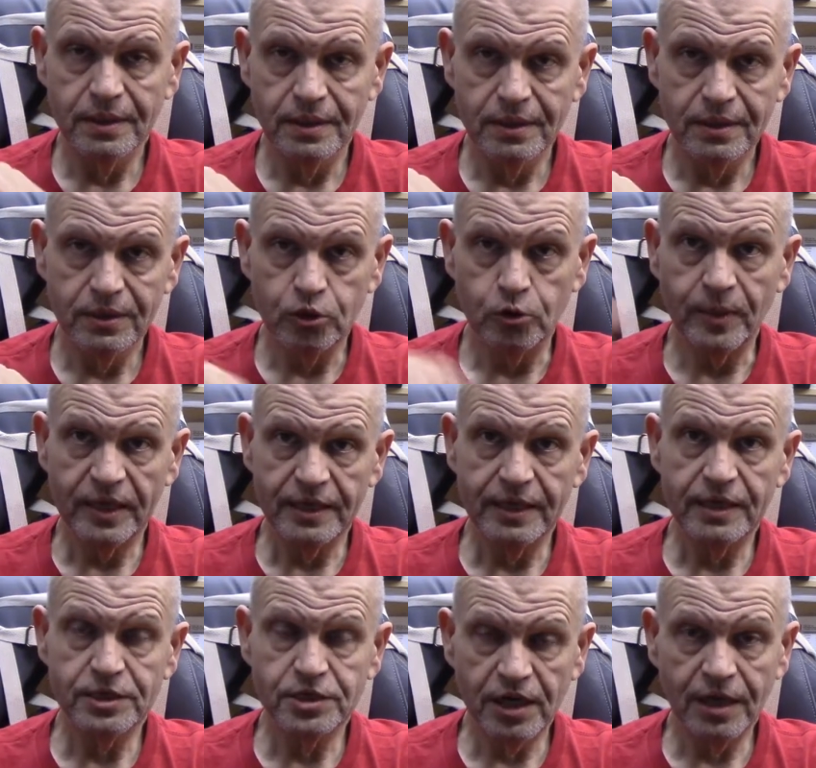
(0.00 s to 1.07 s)
do my day
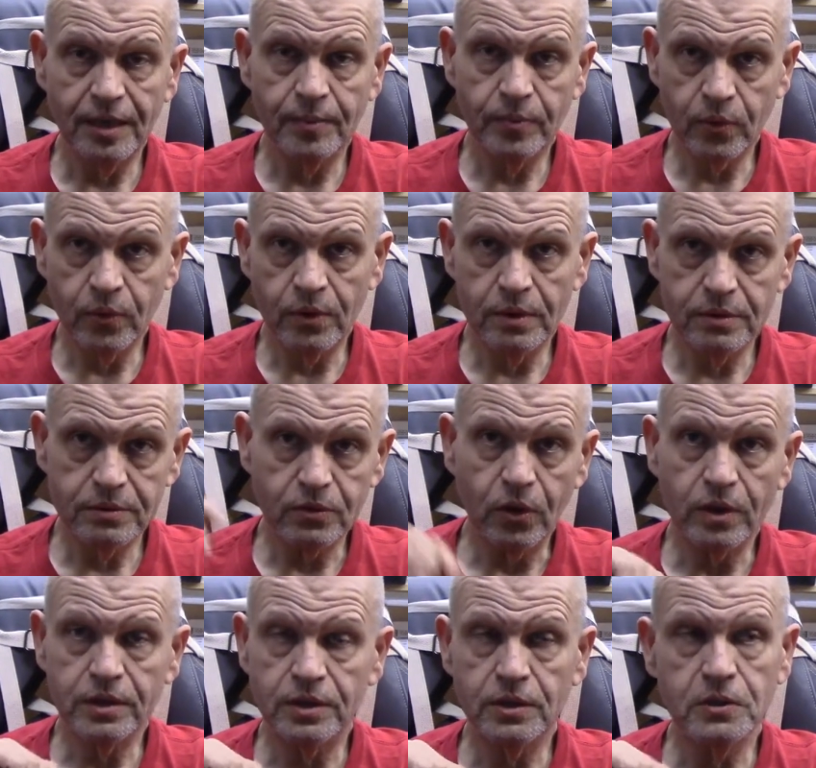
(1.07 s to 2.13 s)
job or
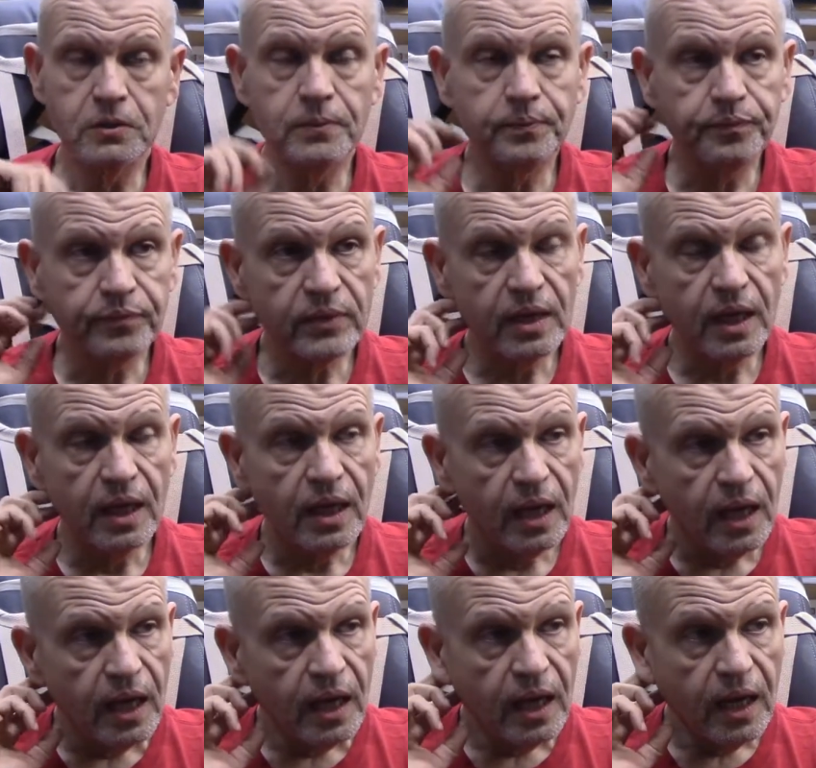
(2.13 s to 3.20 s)
talk to you.
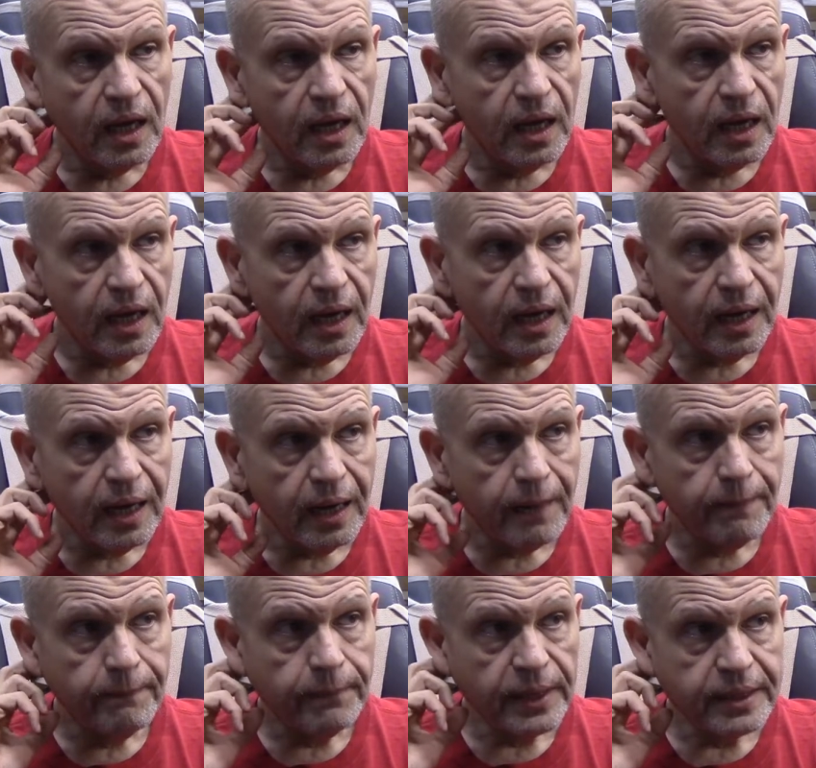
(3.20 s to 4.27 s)
Uh,
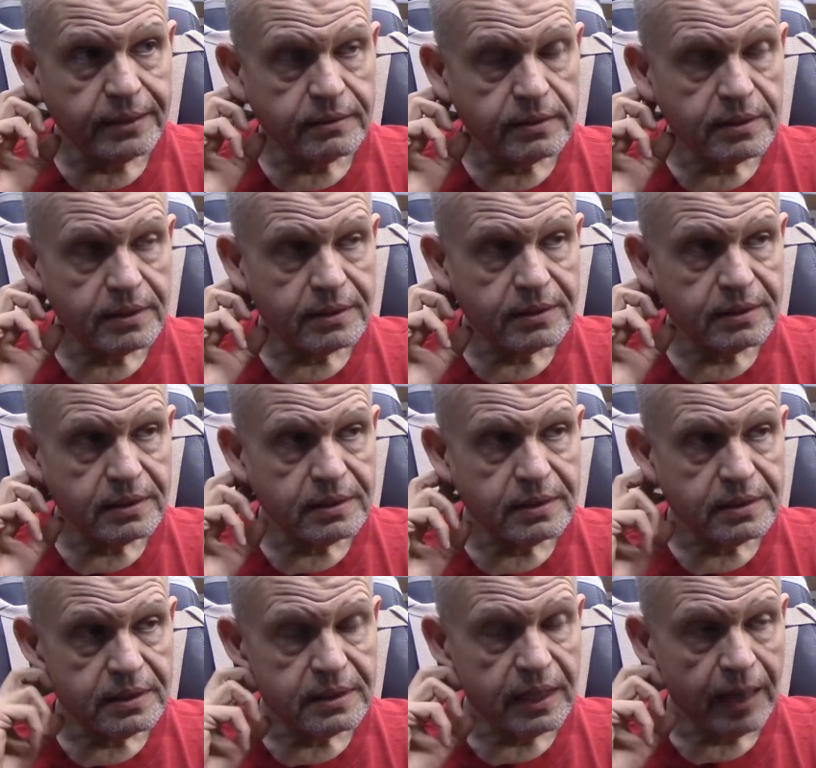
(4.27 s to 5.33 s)
but
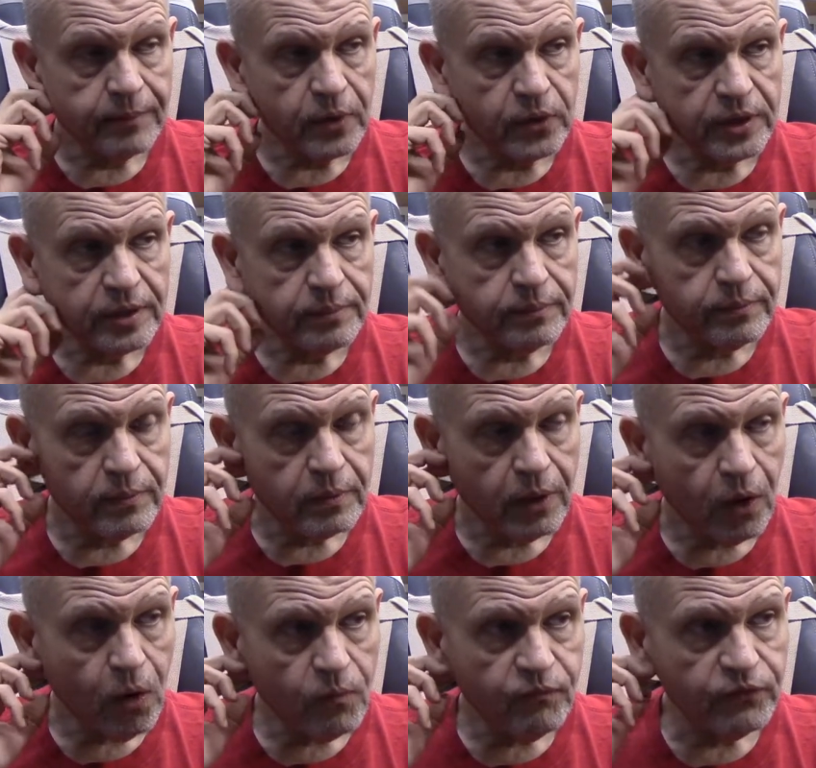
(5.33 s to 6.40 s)
I'm gonna
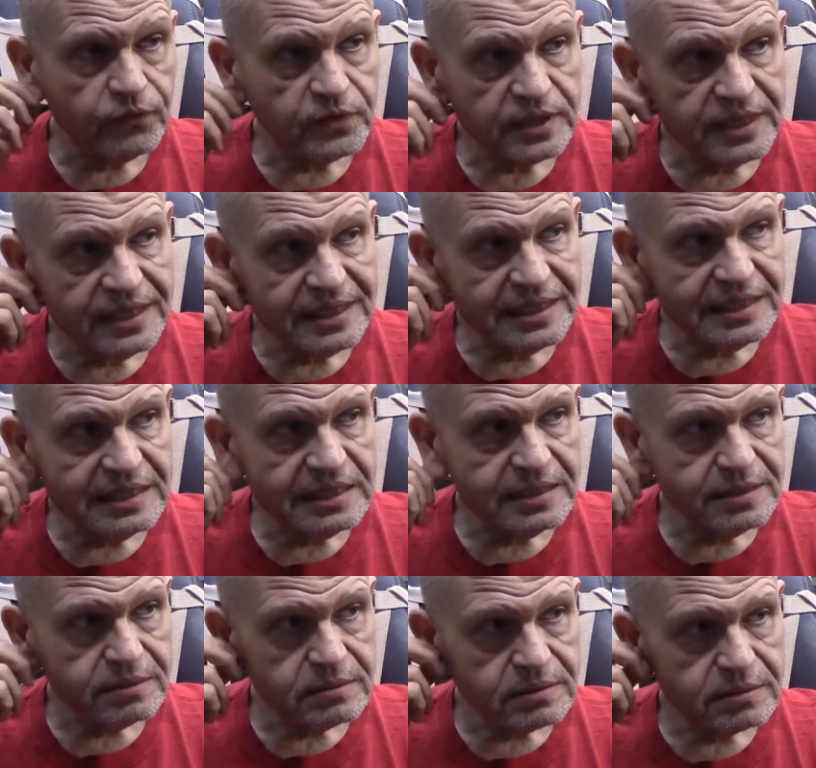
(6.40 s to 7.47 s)

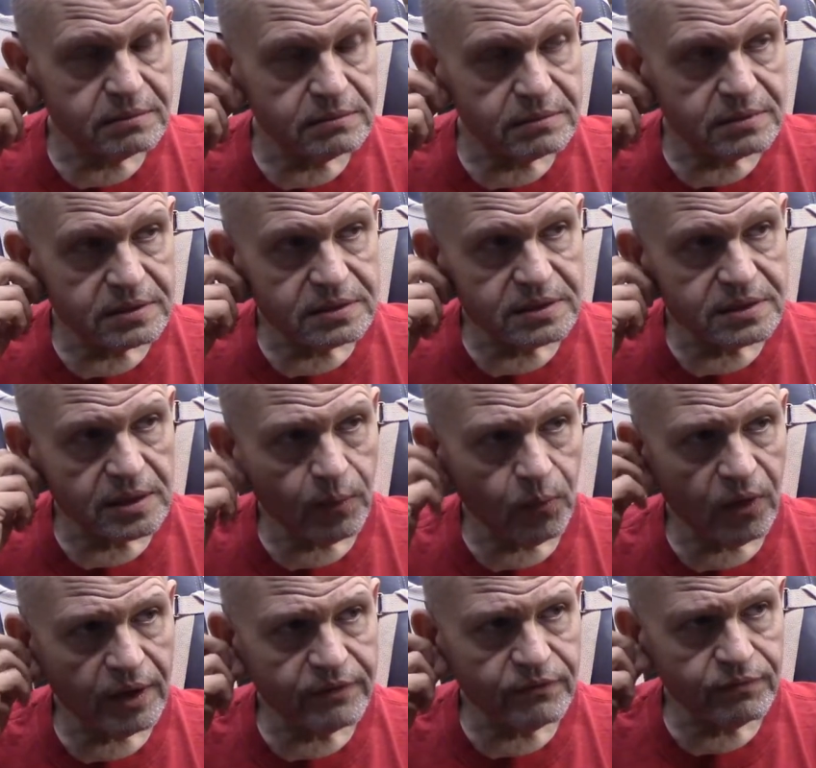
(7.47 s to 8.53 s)
hopefully
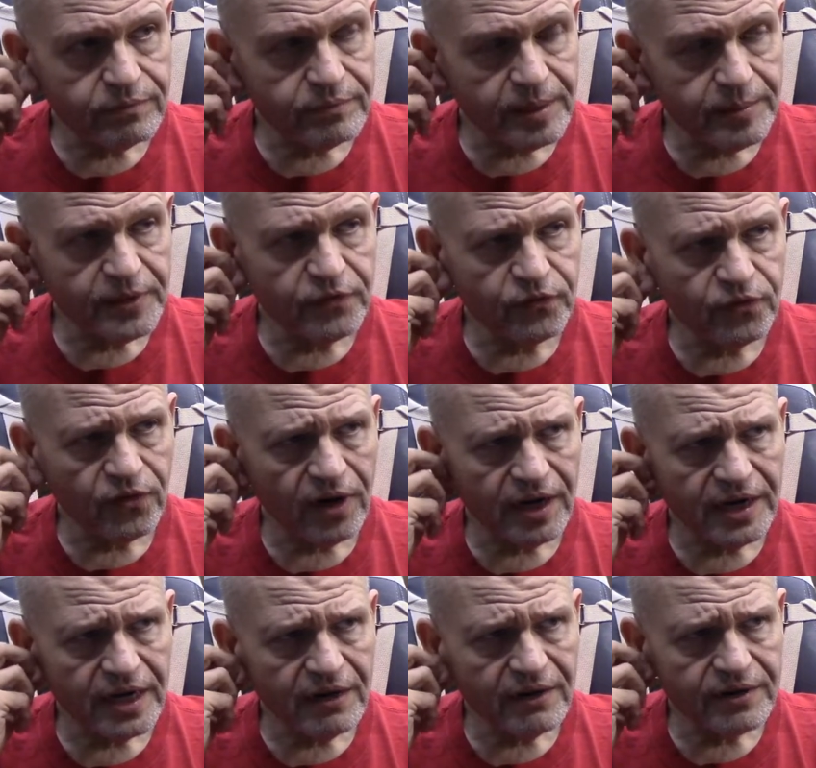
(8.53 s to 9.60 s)
somewhat maybe
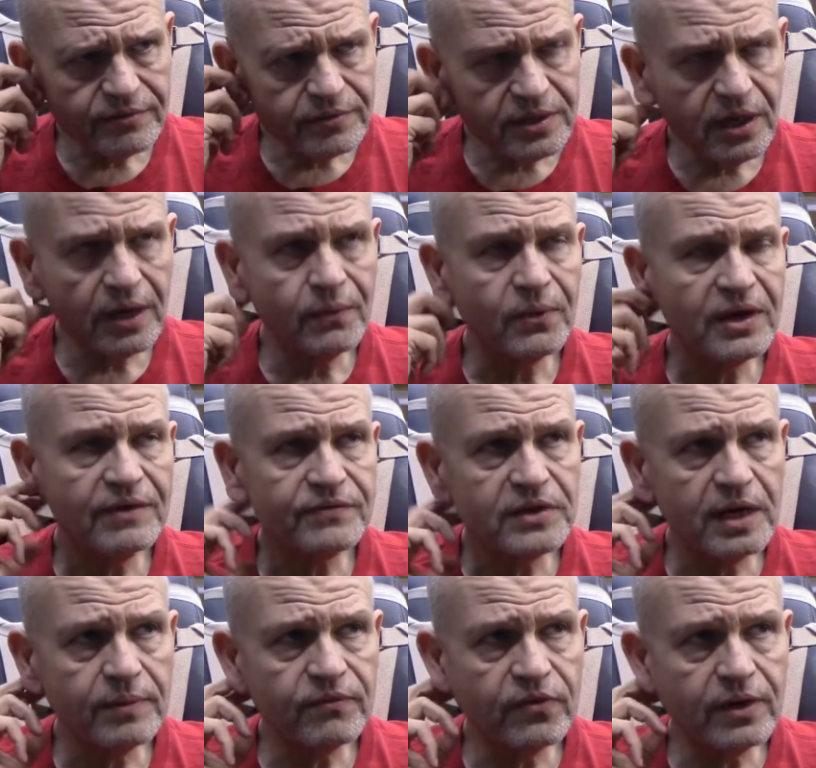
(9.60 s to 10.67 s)
Friday. I'll have, no, I won't have
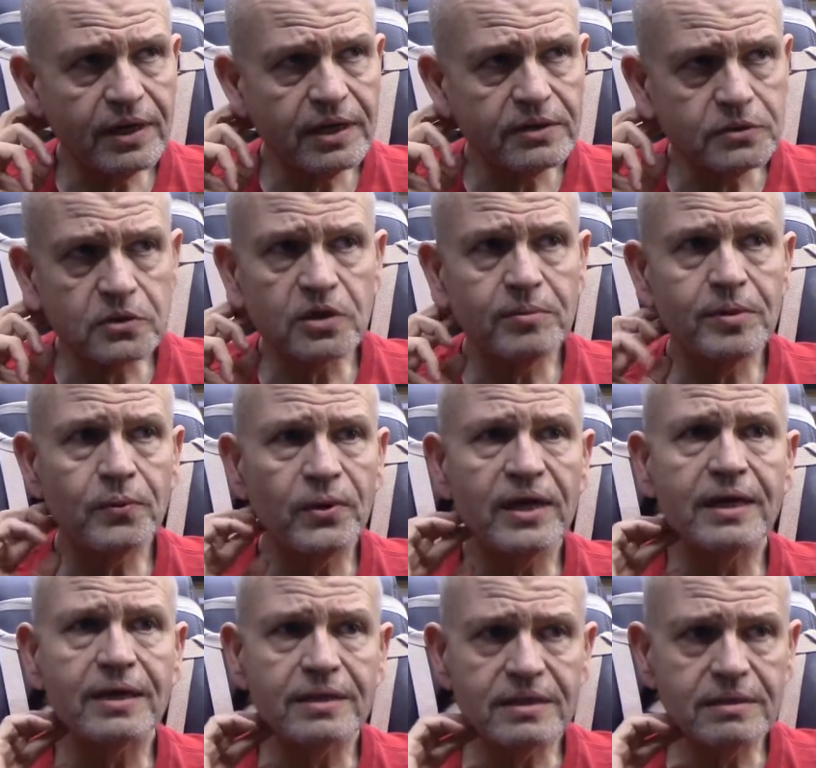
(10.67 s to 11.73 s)
time Friday. This is gonna be
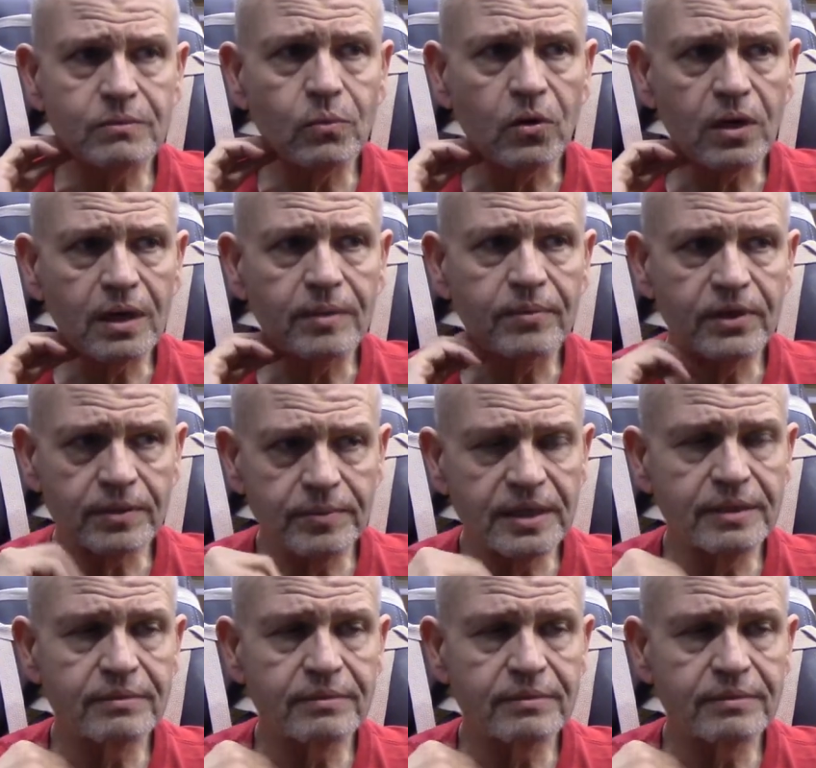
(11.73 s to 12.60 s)
weekend work. I'm gonna be